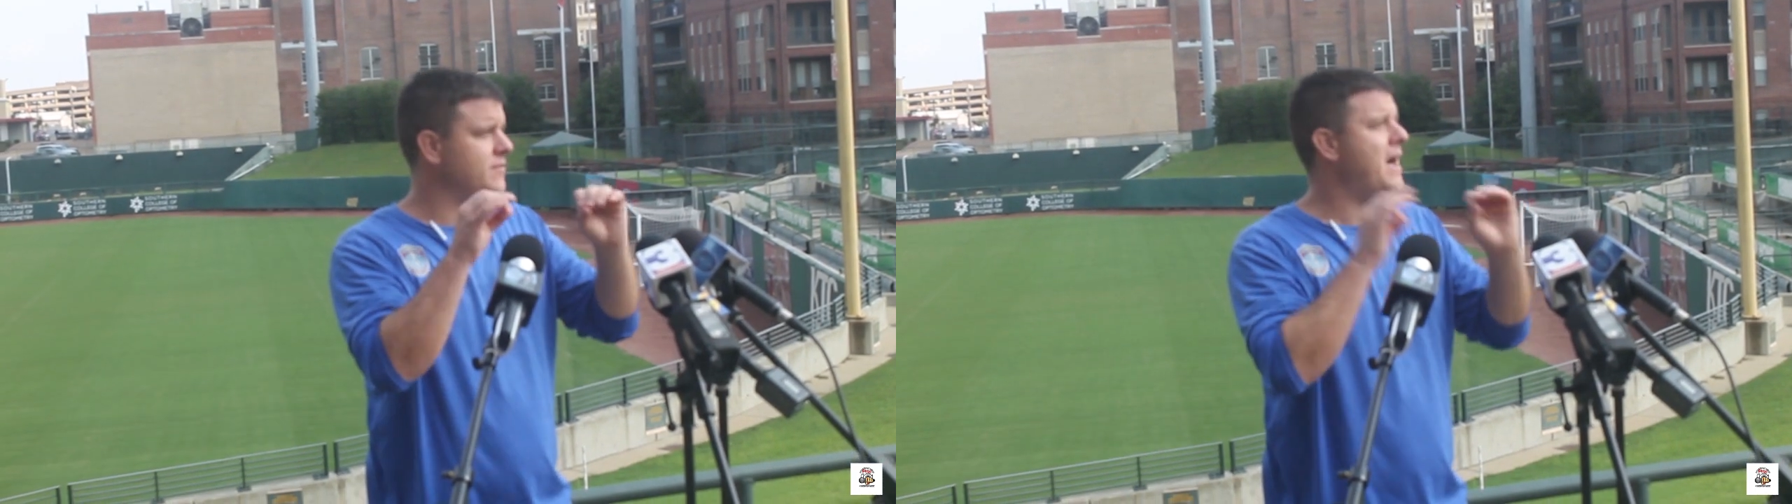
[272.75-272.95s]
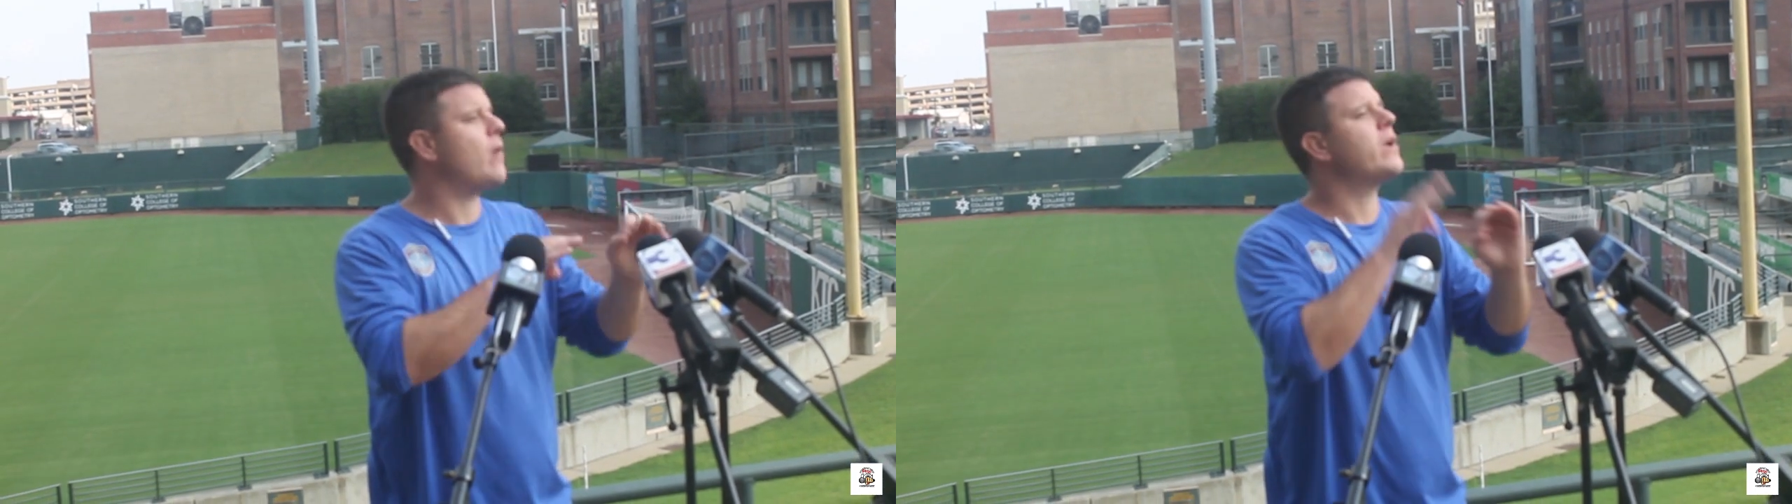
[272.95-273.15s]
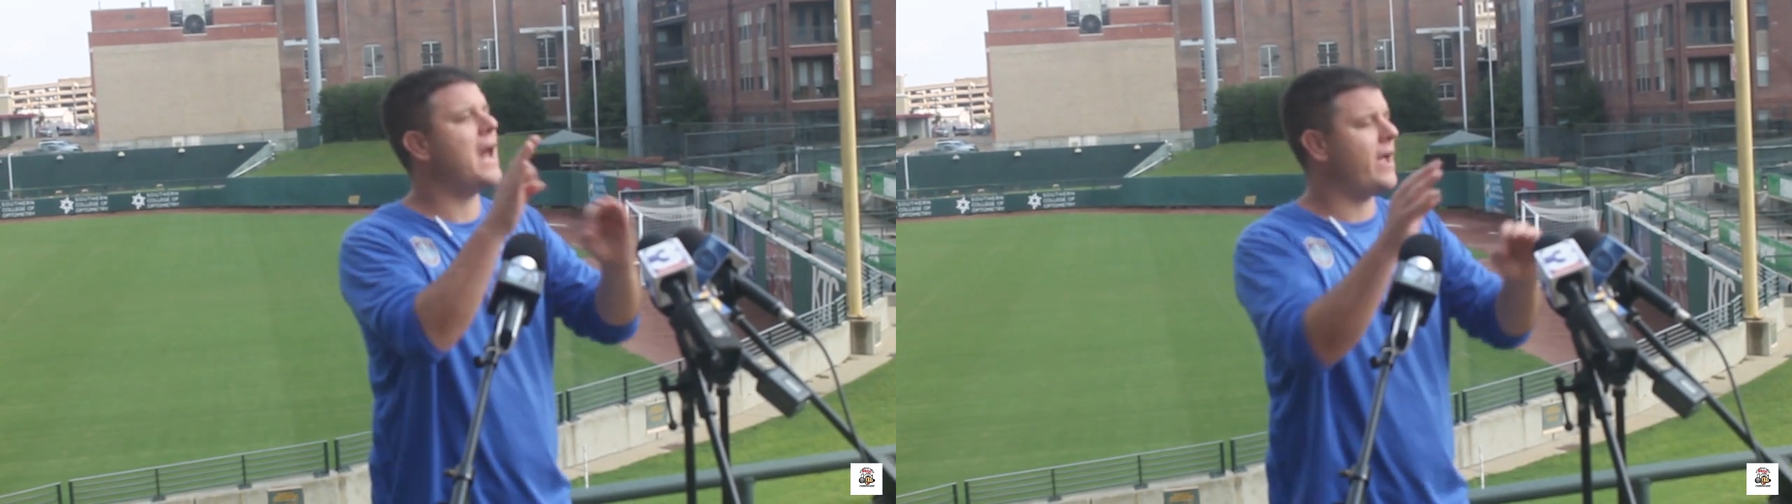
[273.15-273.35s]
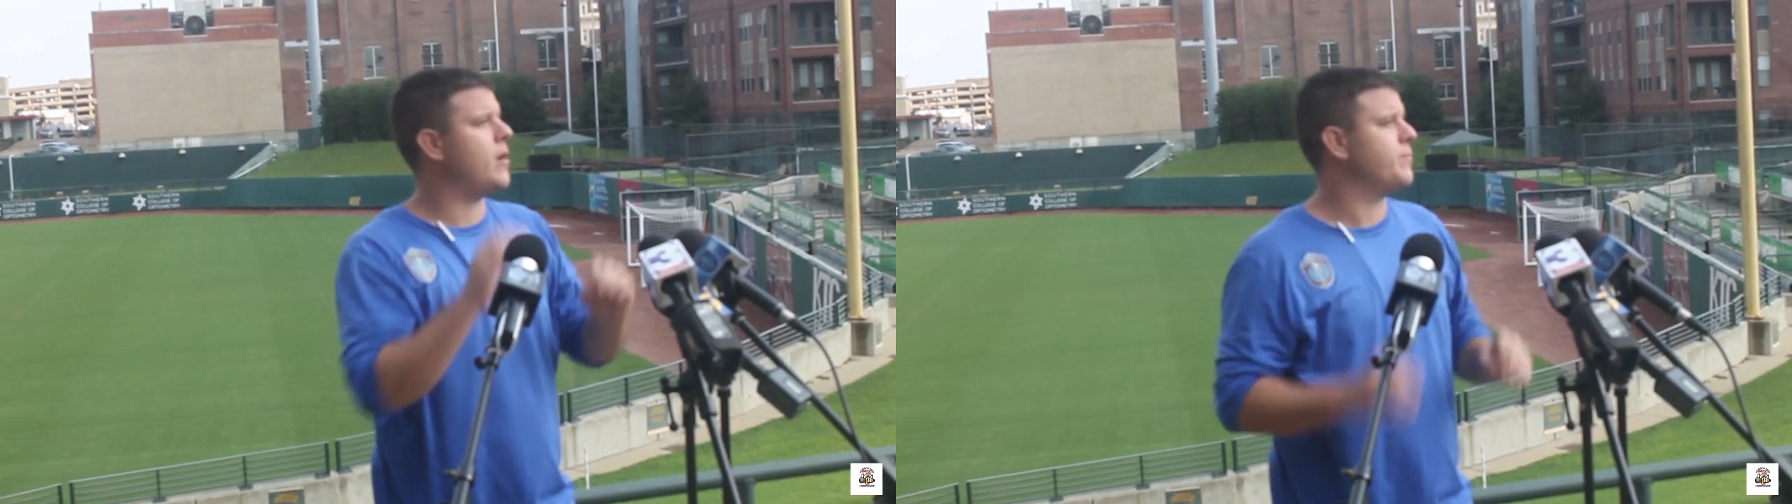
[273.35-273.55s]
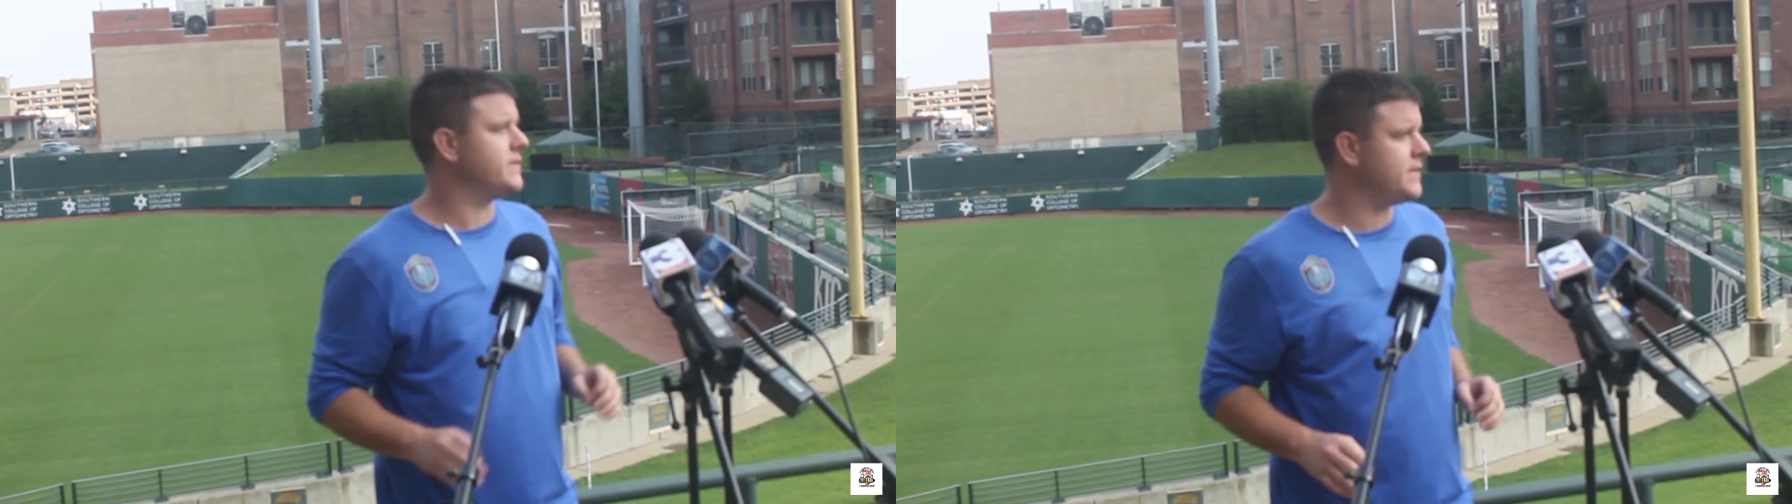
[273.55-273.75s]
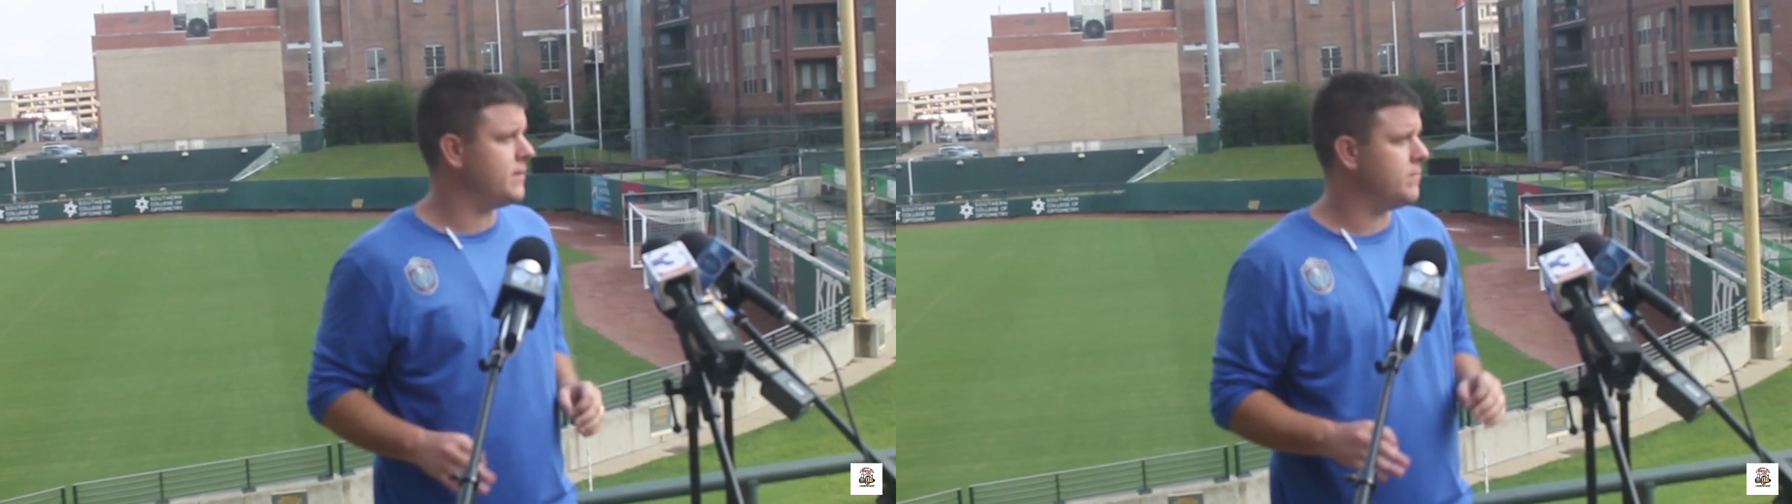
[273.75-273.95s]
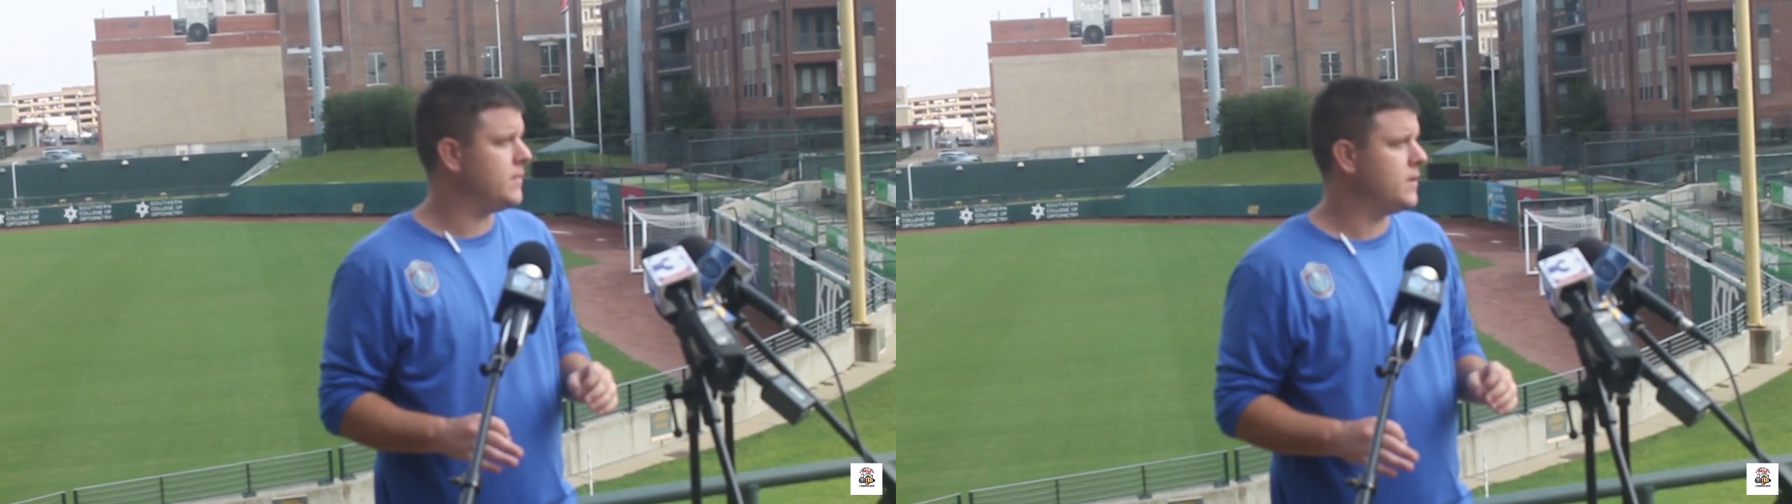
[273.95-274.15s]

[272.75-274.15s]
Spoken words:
of how can I help the team?